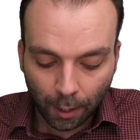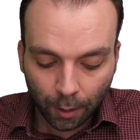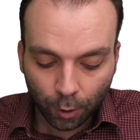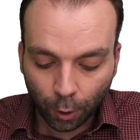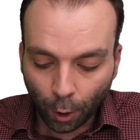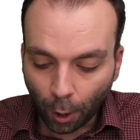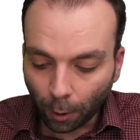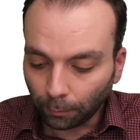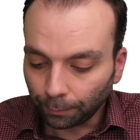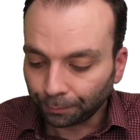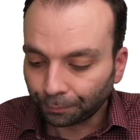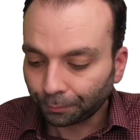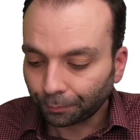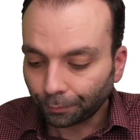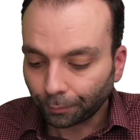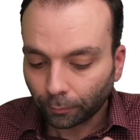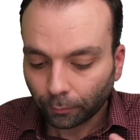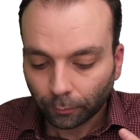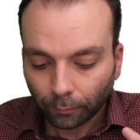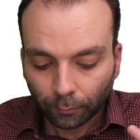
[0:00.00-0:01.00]
So
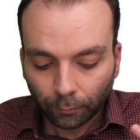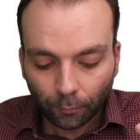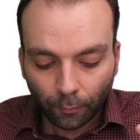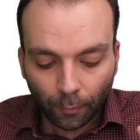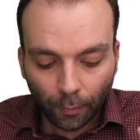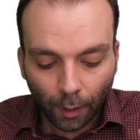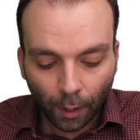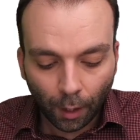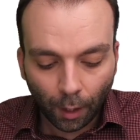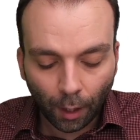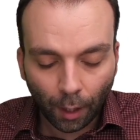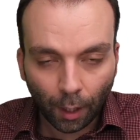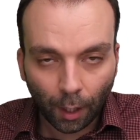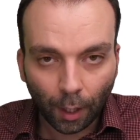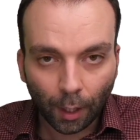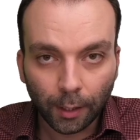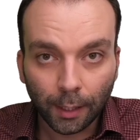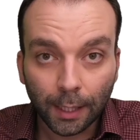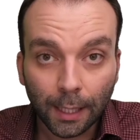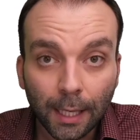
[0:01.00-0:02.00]

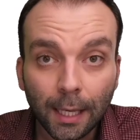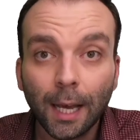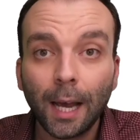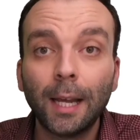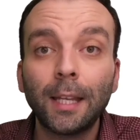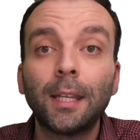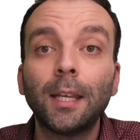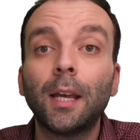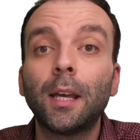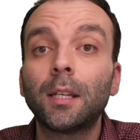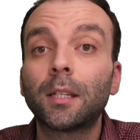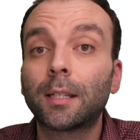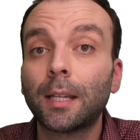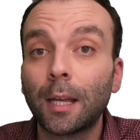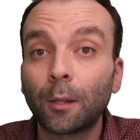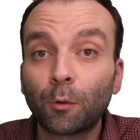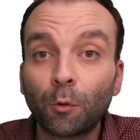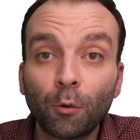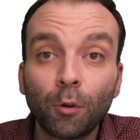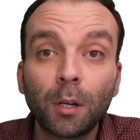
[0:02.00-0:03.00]
the key idea is
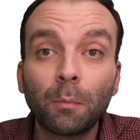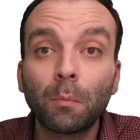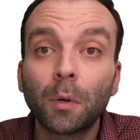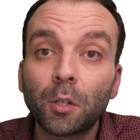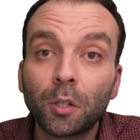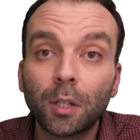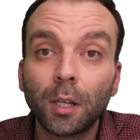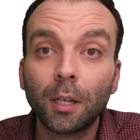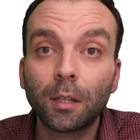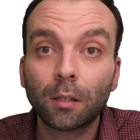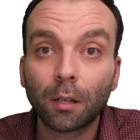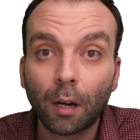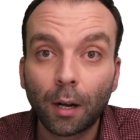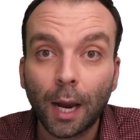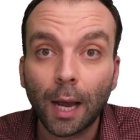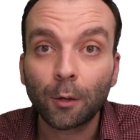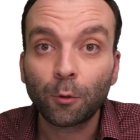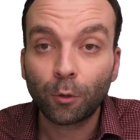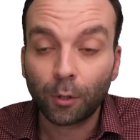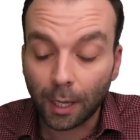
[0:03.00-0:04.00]
that Turing machines are
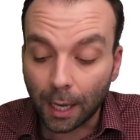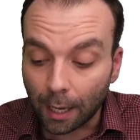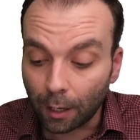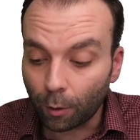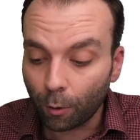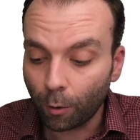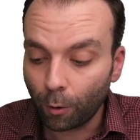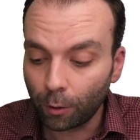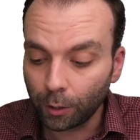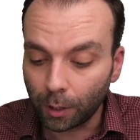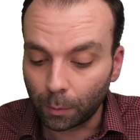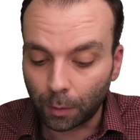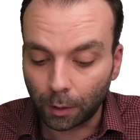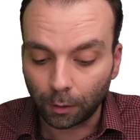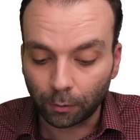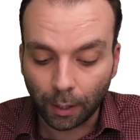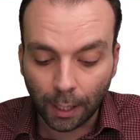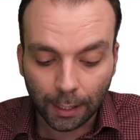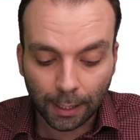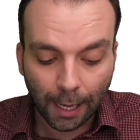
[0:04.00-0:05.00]
actually
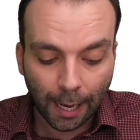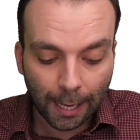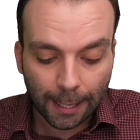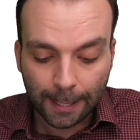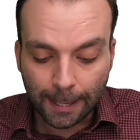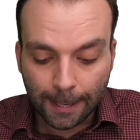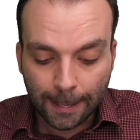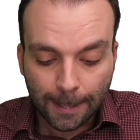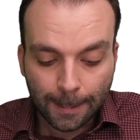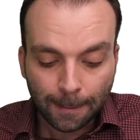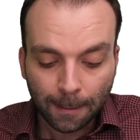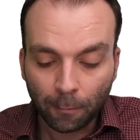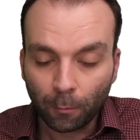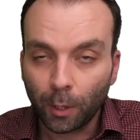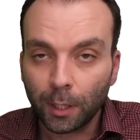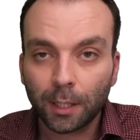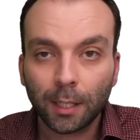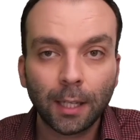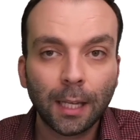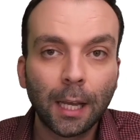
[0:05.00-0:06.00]
encodable, right? And
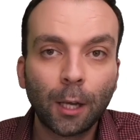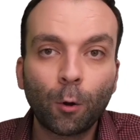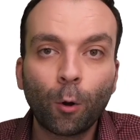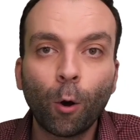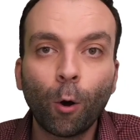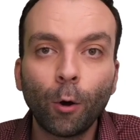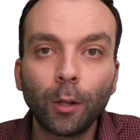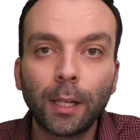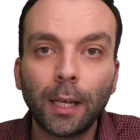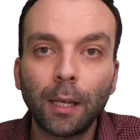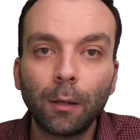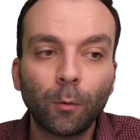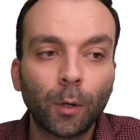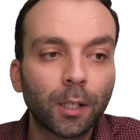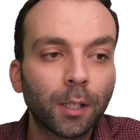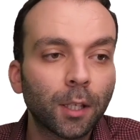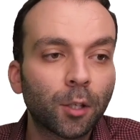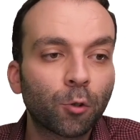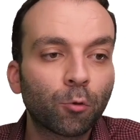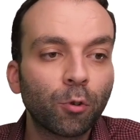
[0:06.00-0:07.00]
what's an encoding?
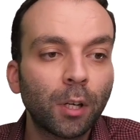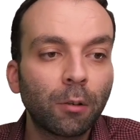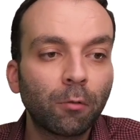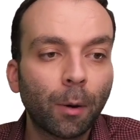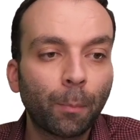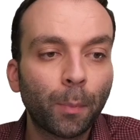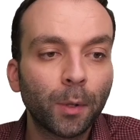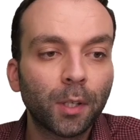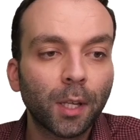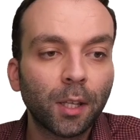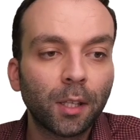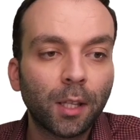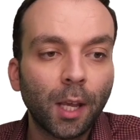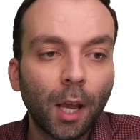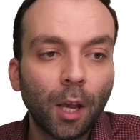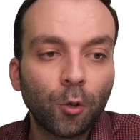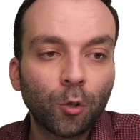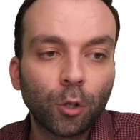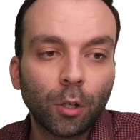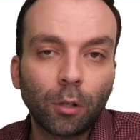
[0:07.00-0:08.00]
What's a string
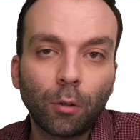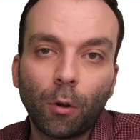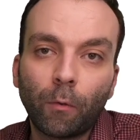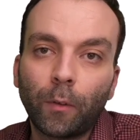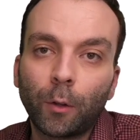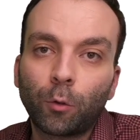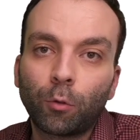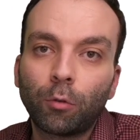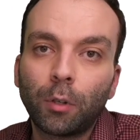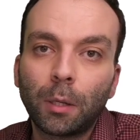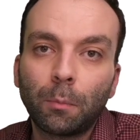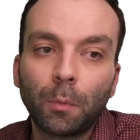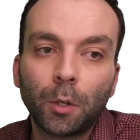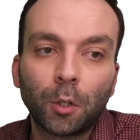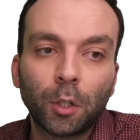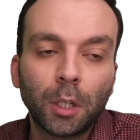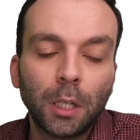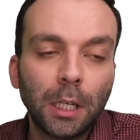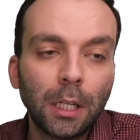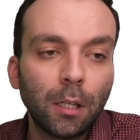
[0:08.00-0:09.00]
representation of a Turing
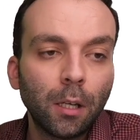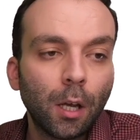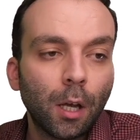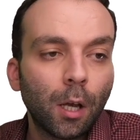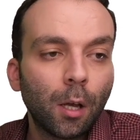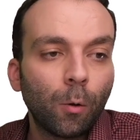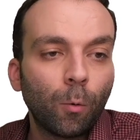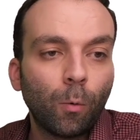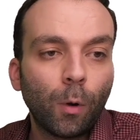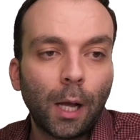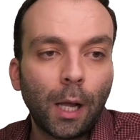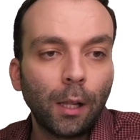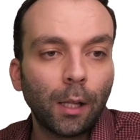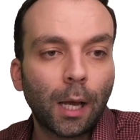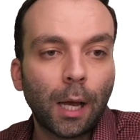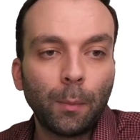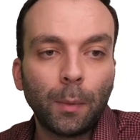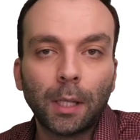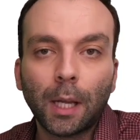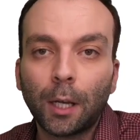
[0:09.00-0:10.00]
machine? Well,
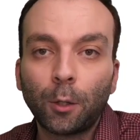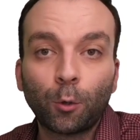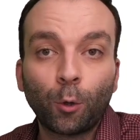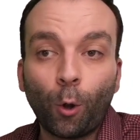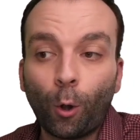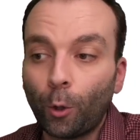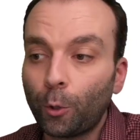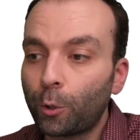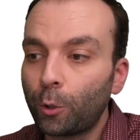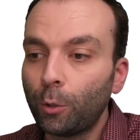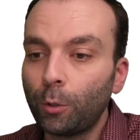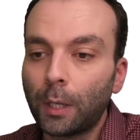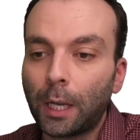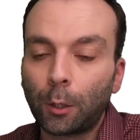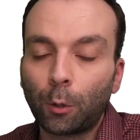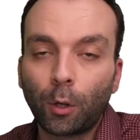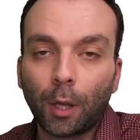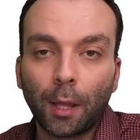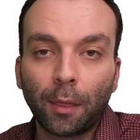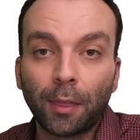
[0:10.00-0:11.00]
I told you,
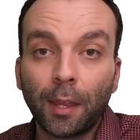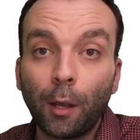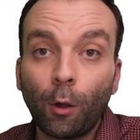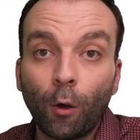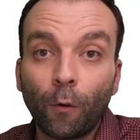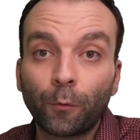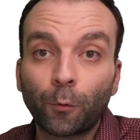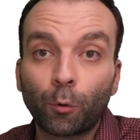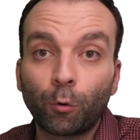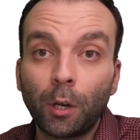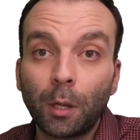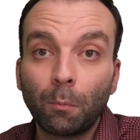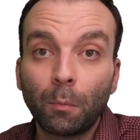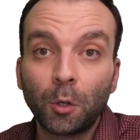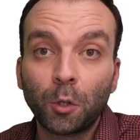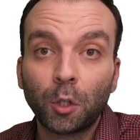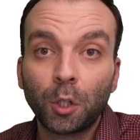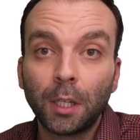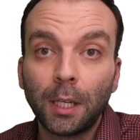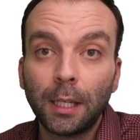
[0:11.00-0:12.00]
you can think of Turing
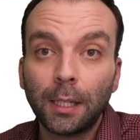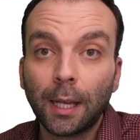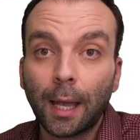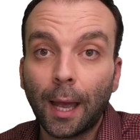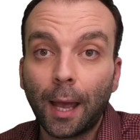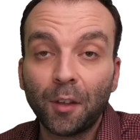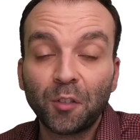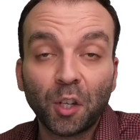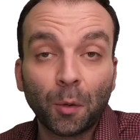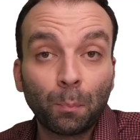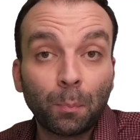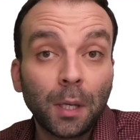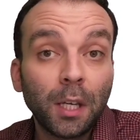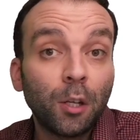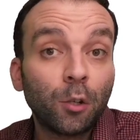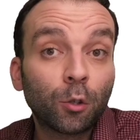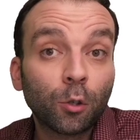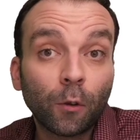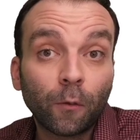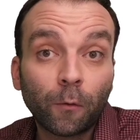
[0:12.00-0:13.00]
machine as a
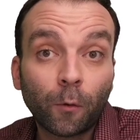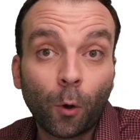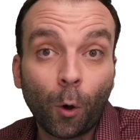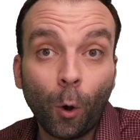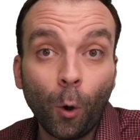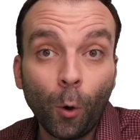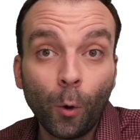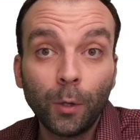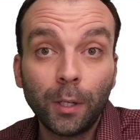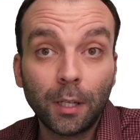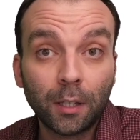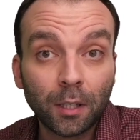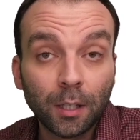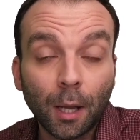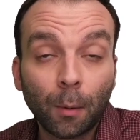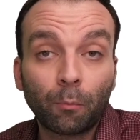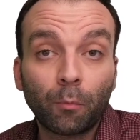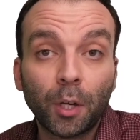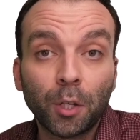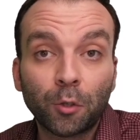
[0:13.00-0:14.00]
piece of code in
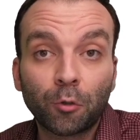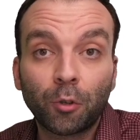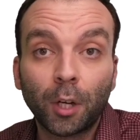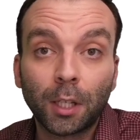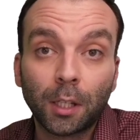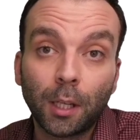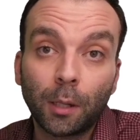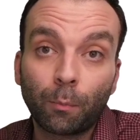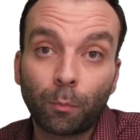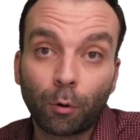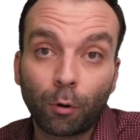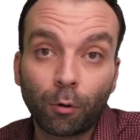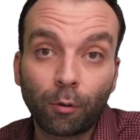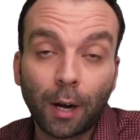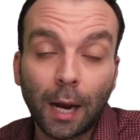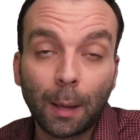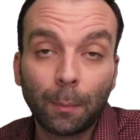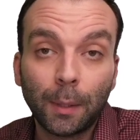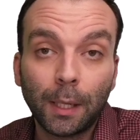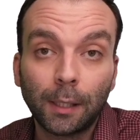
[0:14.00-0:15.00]
some restricted
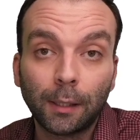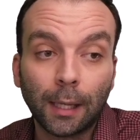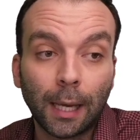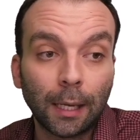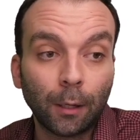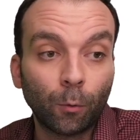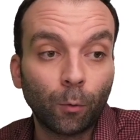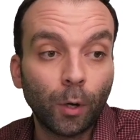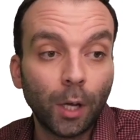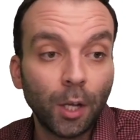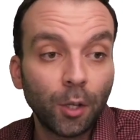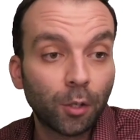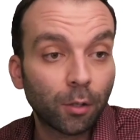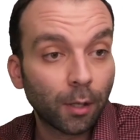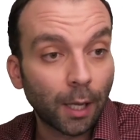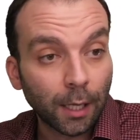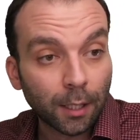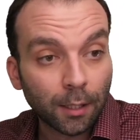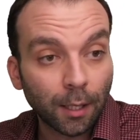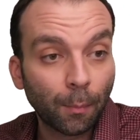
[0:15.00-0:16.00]
programming language,
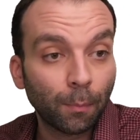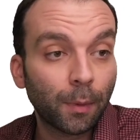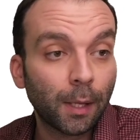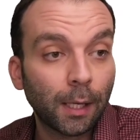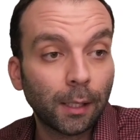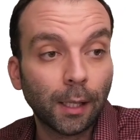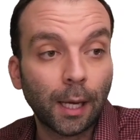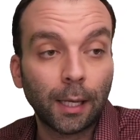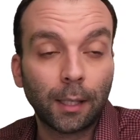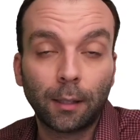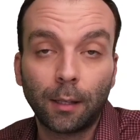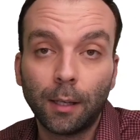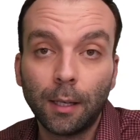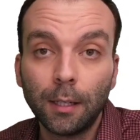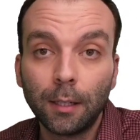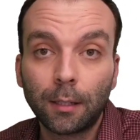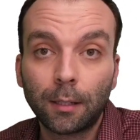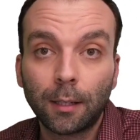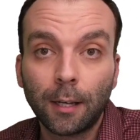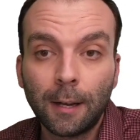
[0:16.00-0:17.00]
something like
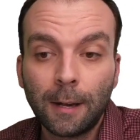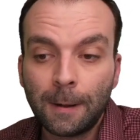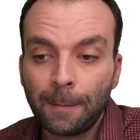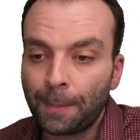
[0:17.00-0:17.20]
this.